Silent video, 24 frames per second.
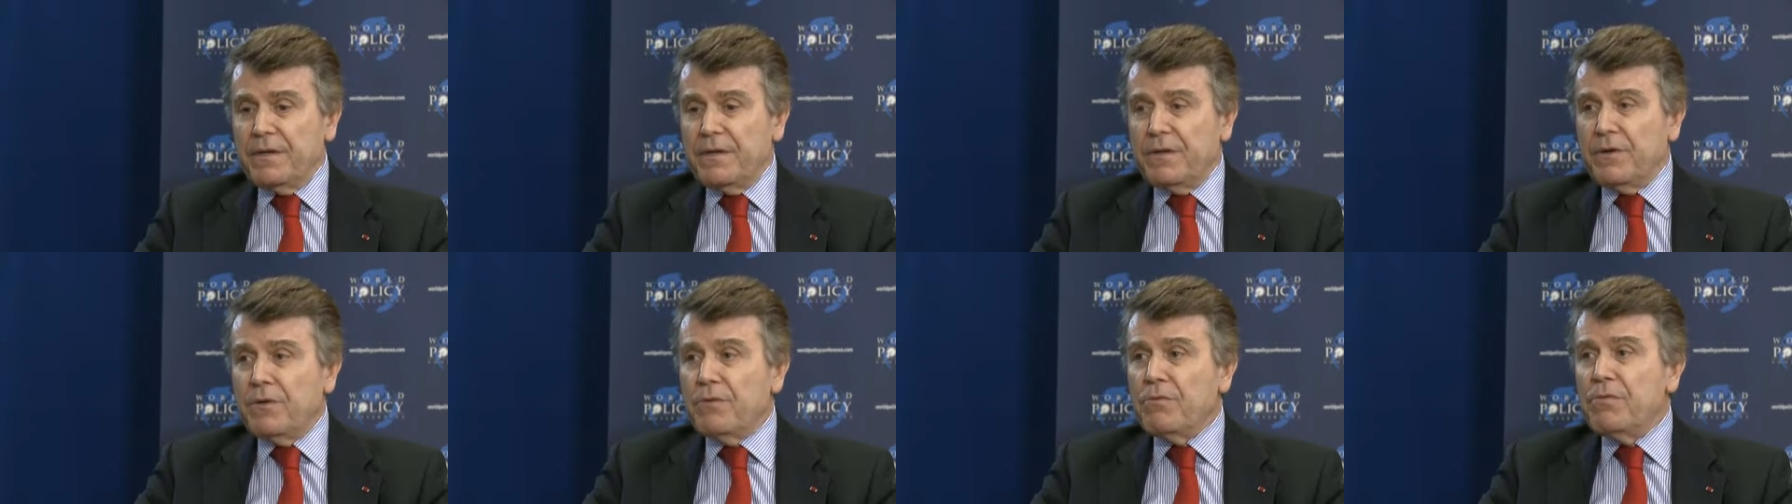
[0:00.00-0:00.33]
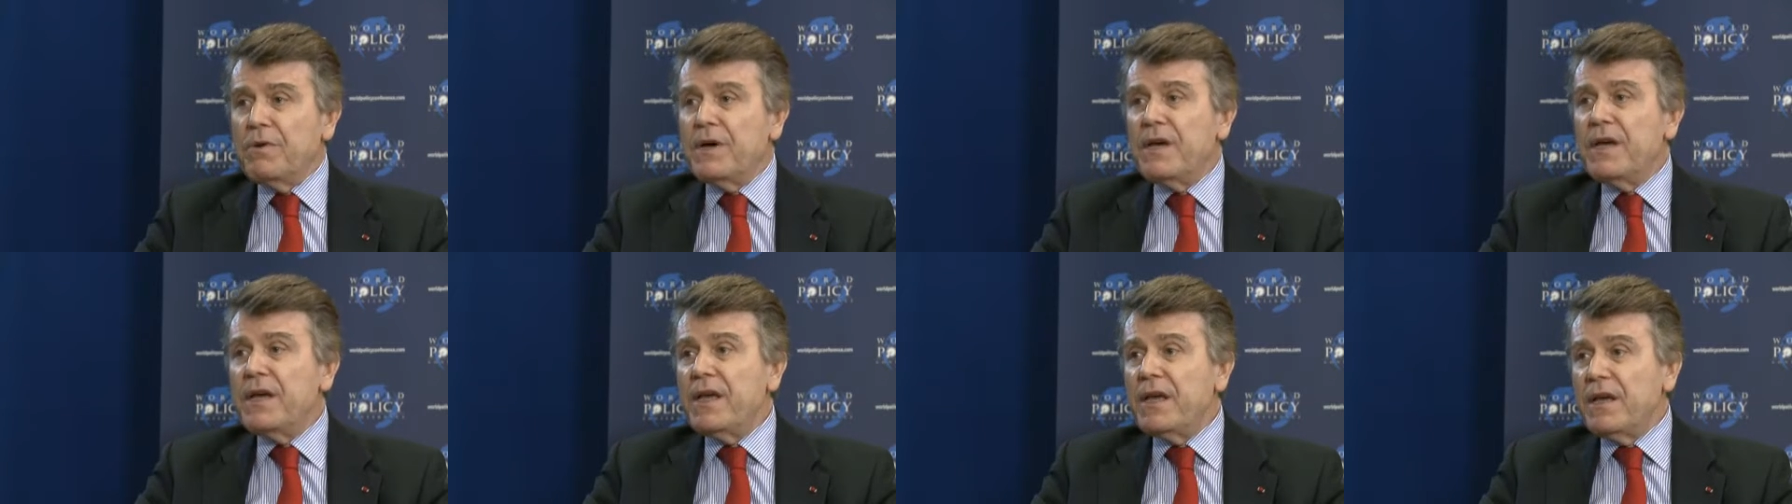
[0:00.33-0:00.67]
the
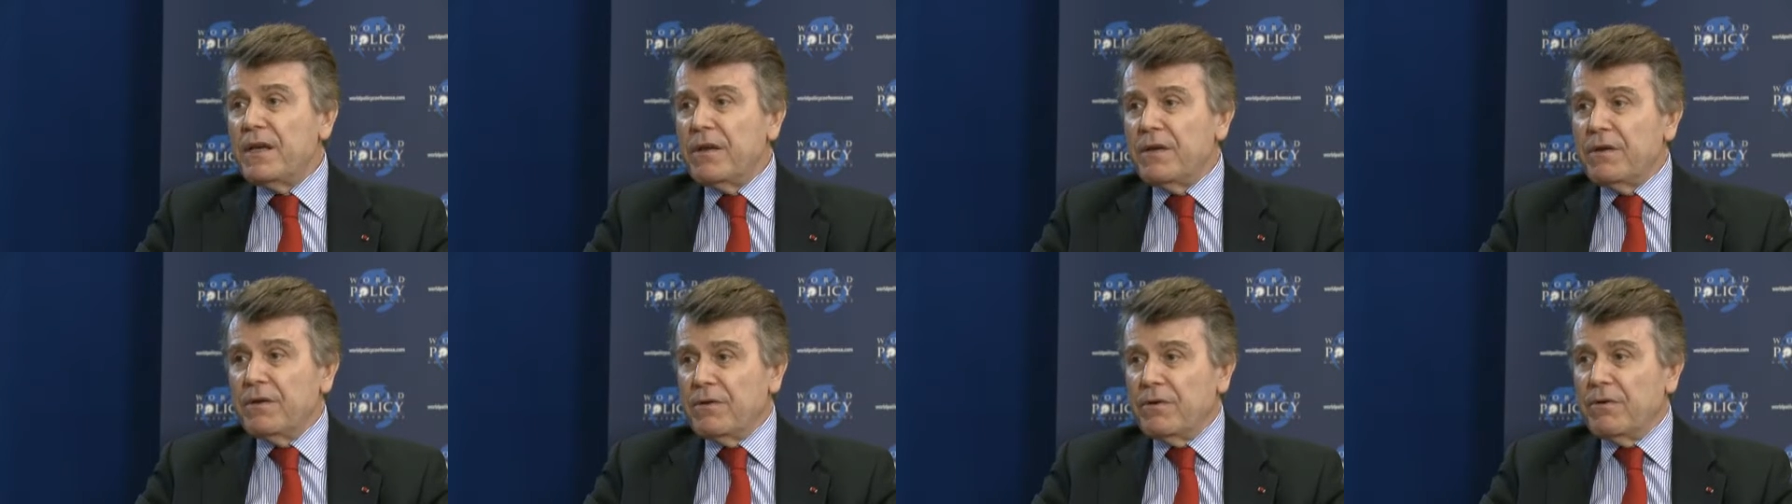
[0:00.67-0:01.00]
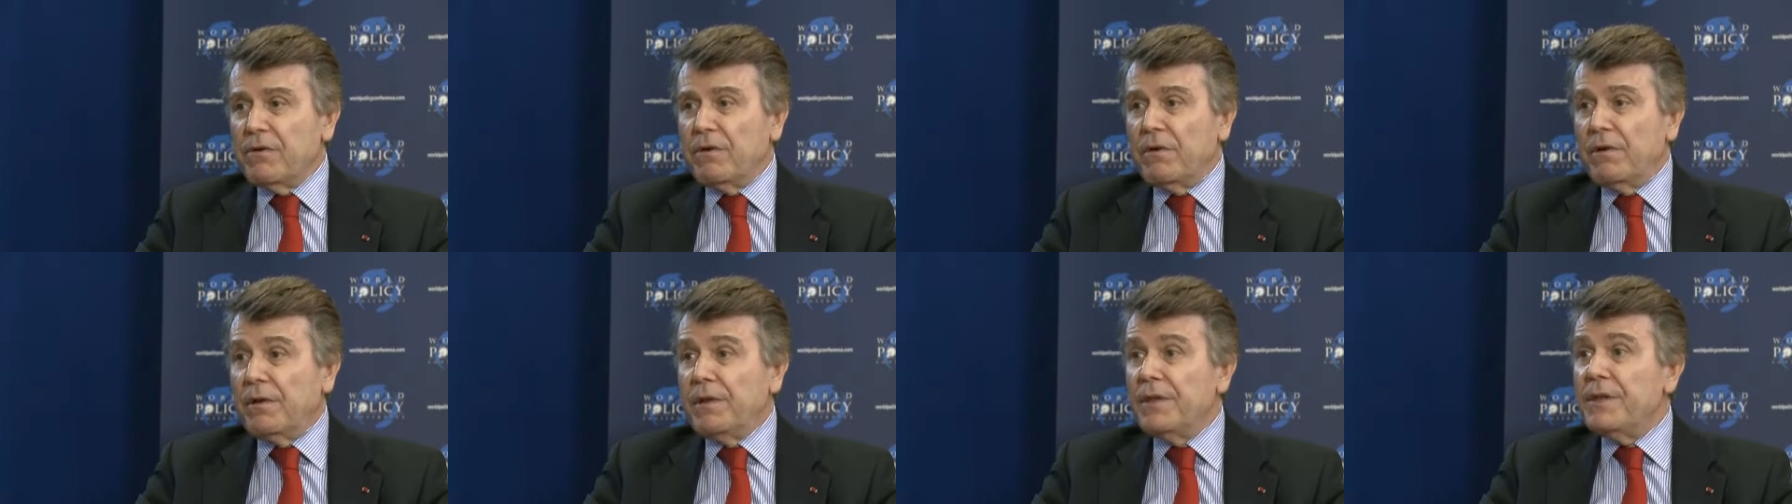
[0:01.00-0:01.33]
way
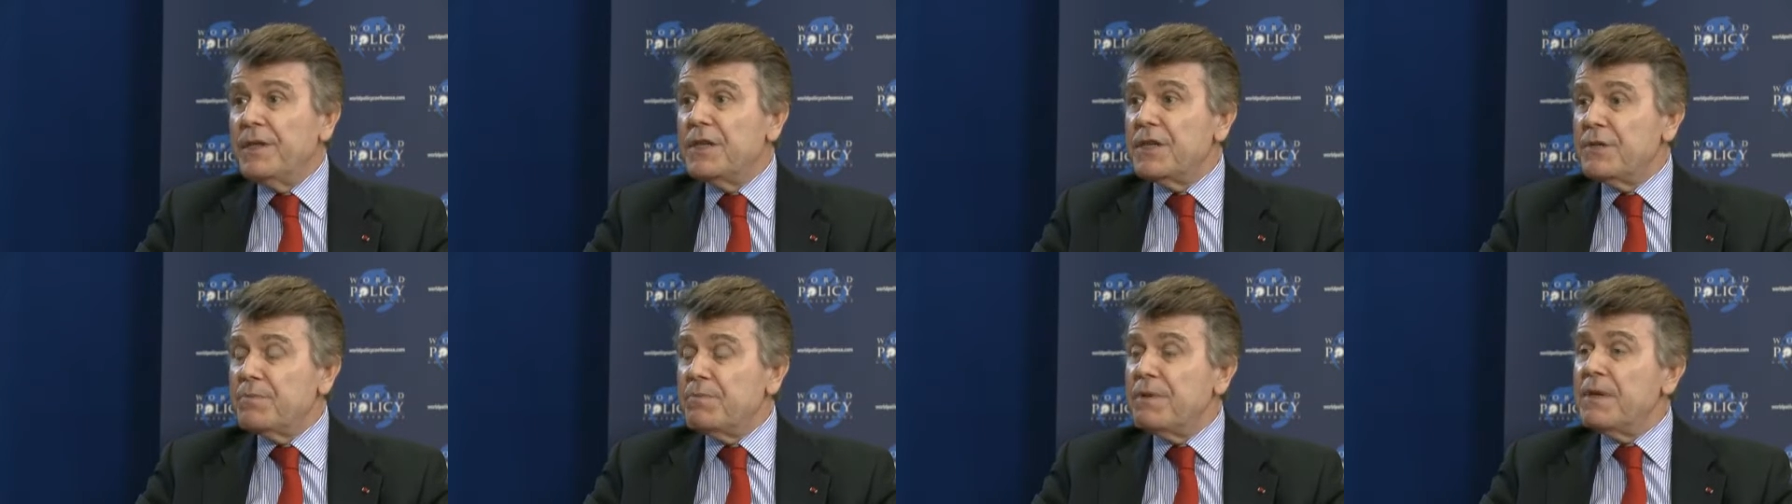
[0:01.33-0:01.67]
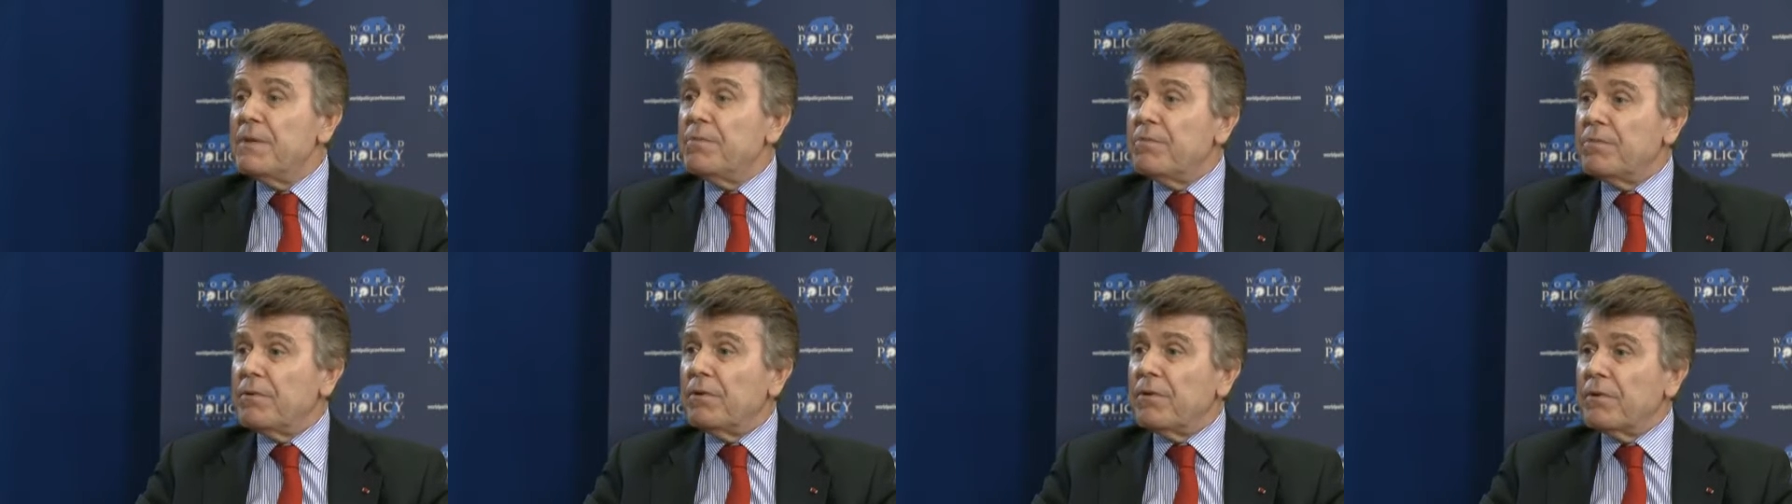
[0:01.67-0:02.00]
all these
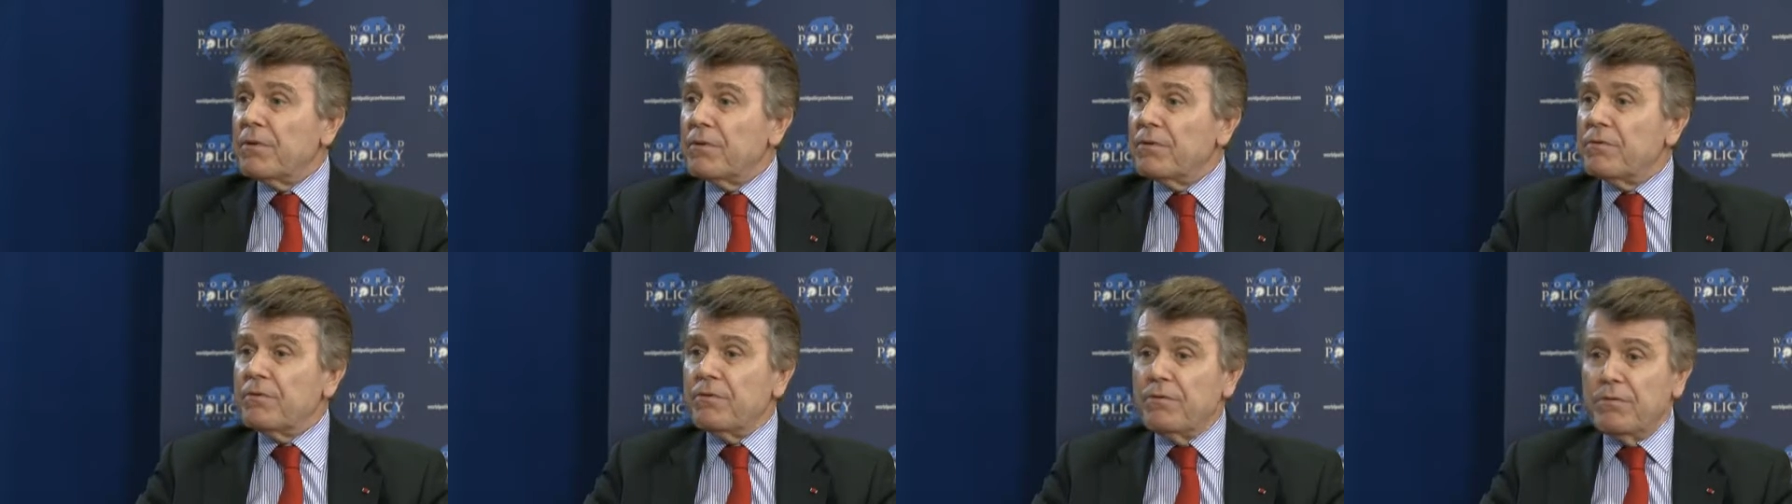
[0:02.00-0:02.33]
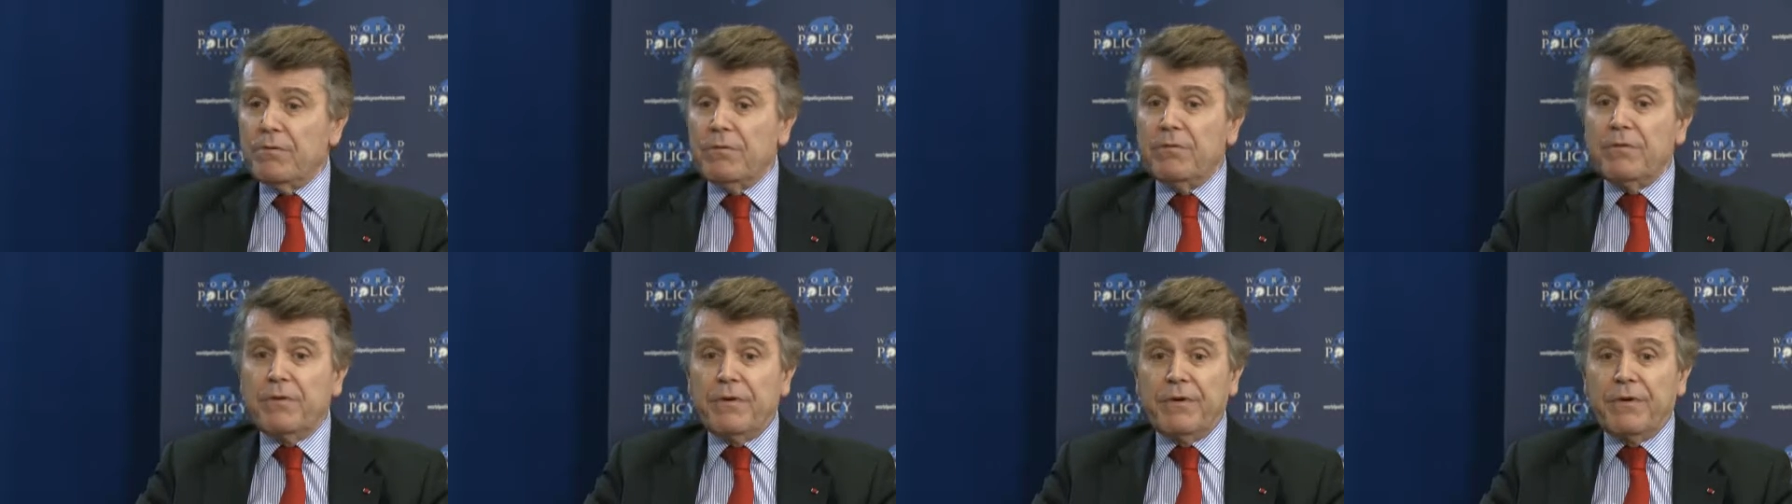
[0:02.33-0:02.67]
people
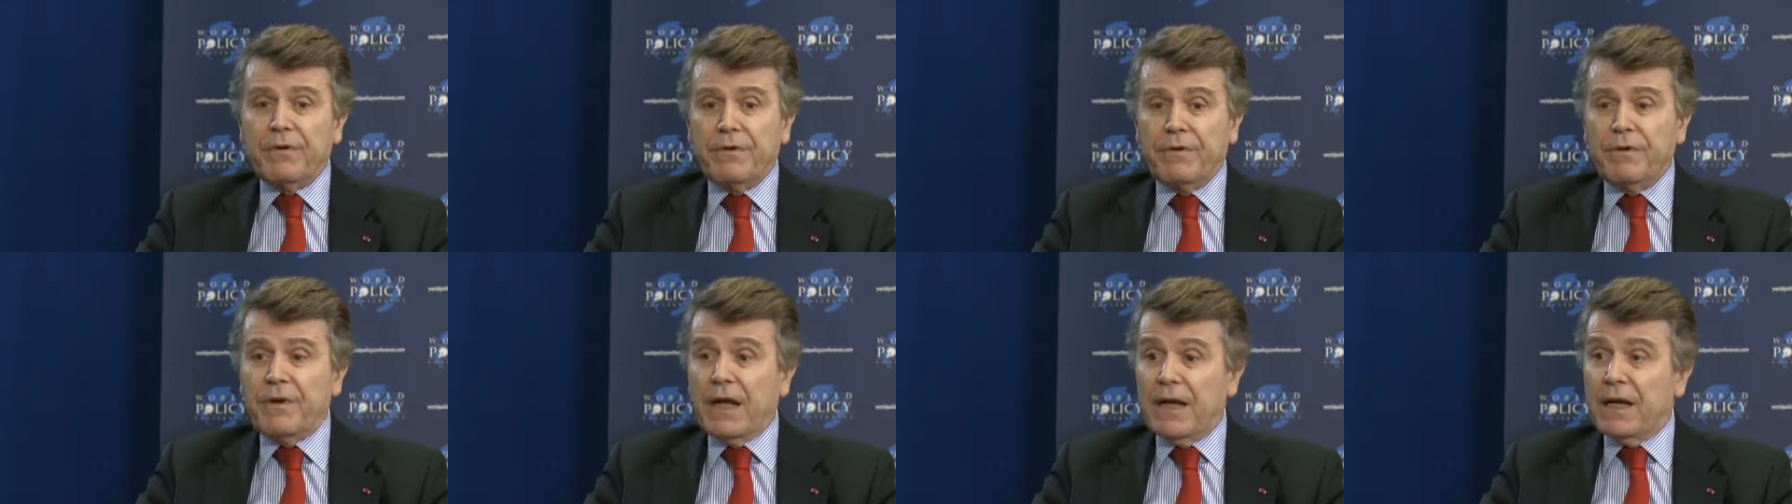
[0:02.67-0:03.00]
who